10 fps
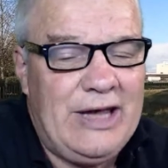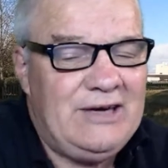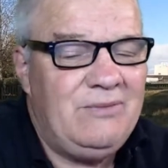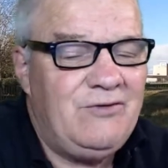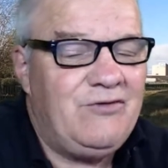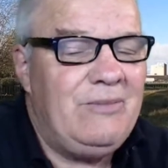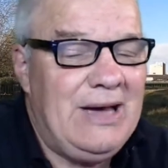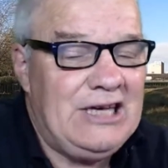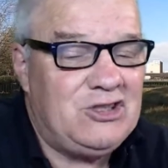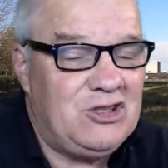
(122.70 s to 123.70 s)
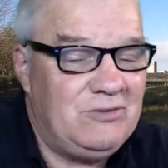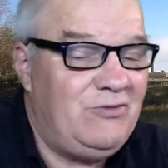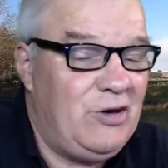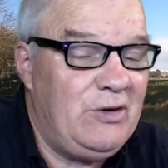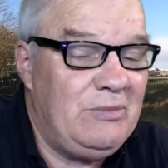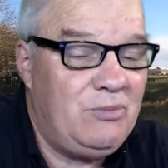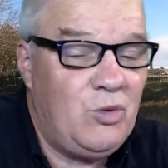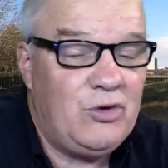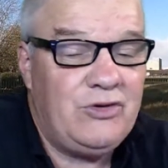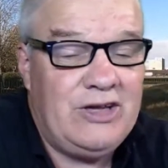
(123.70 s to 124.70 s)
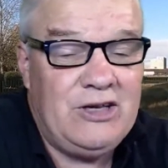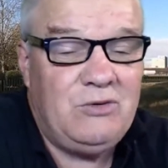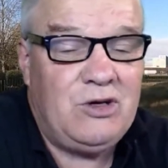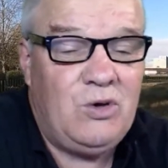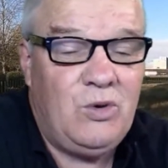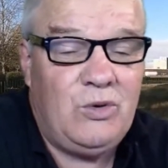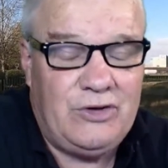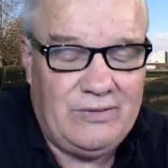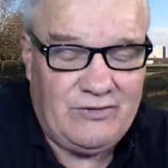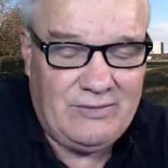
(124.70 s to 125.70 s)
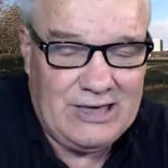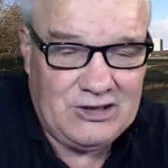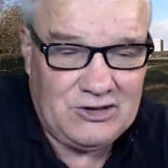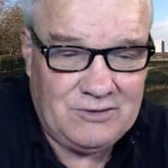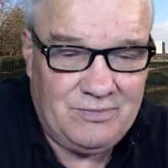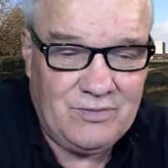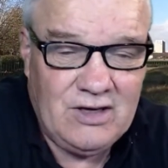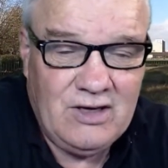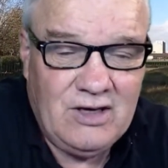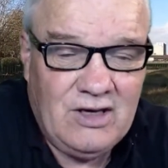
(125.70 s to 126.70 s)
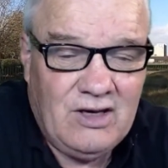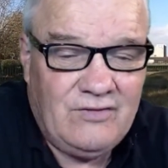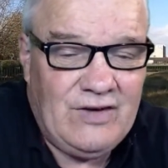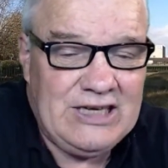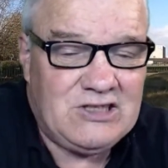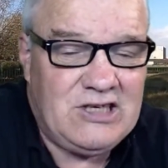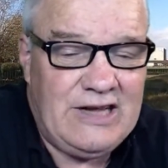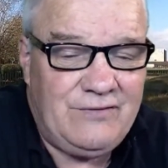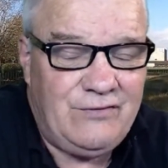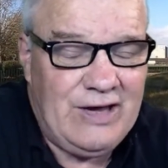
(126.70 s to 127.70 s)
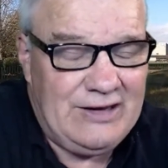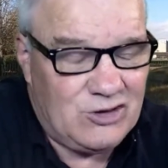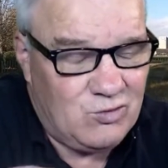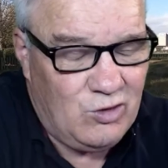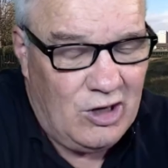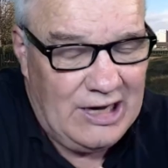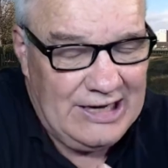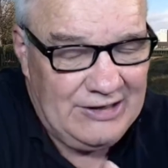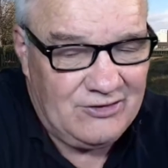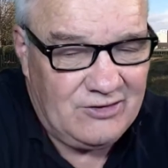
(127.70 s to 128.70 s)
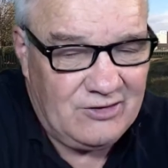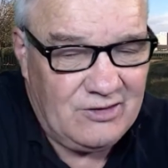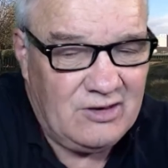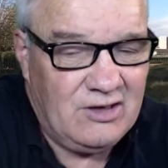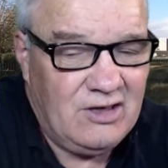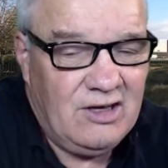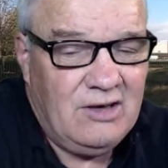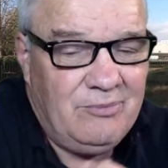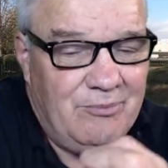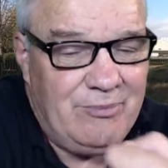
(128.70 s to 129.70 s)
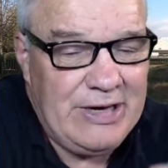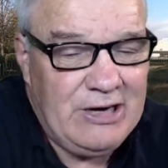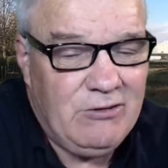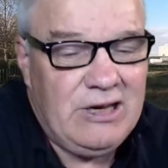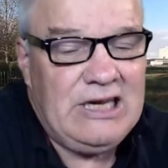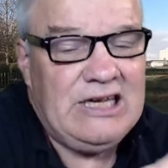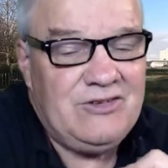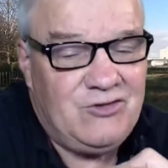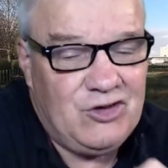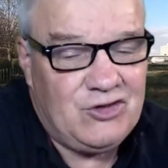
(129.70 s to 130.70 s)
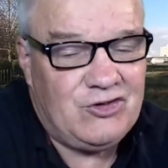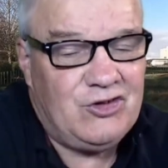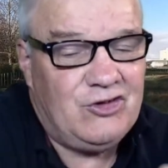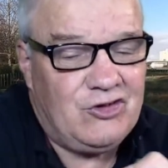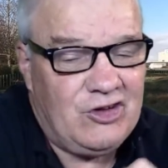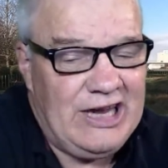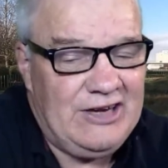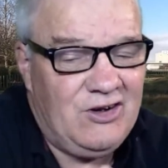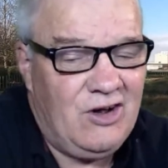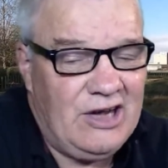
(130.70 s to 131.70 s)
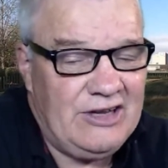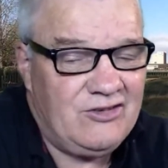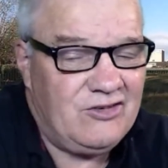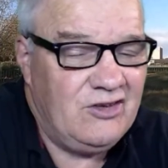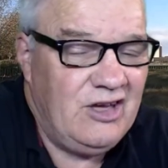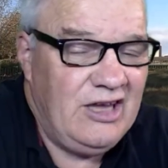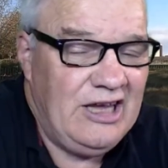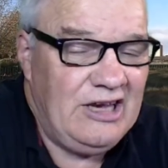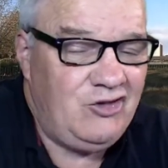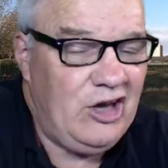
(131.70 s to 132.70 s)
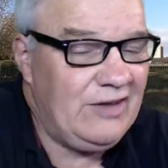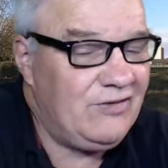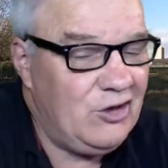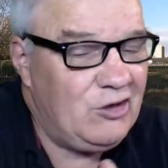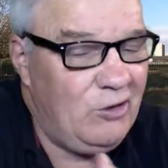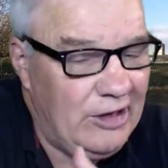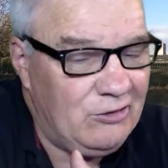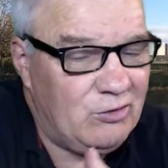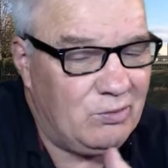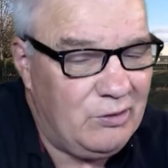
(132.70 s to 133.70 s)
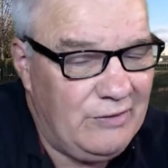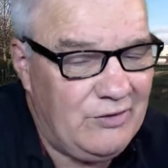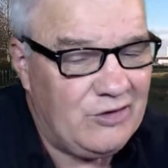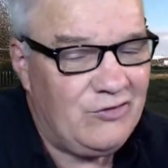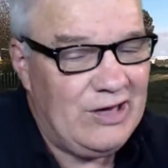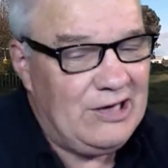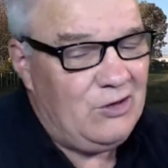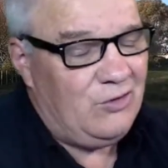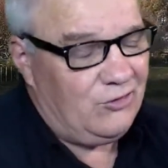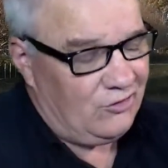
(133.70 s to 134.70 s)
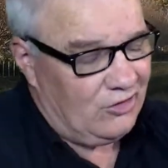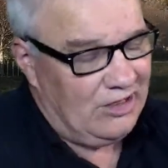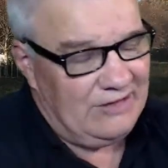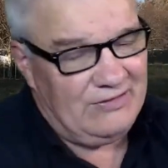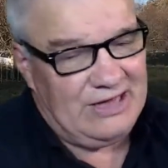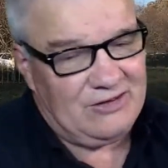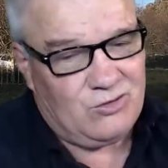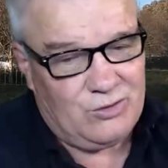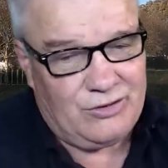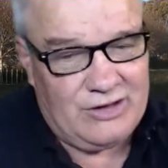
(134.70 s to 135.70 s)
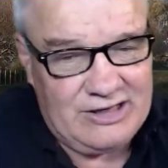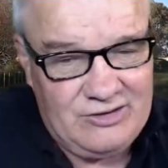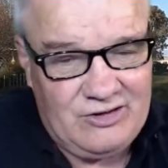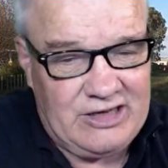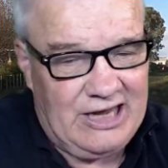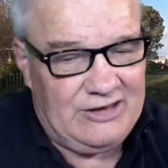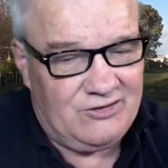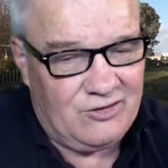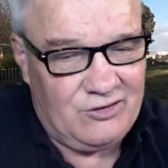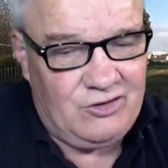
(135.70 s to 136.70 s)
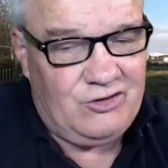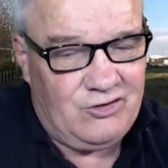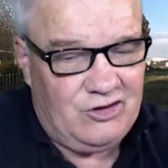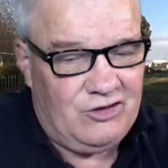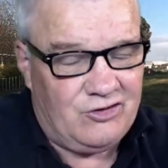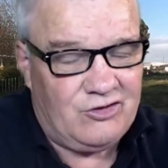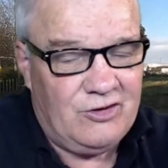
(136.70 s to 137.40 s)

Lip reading: information. Very important that you record the information. Face left, face right, bearing, distance and heights. And check that it agrees with previous values and that sort of thing in the case of the distance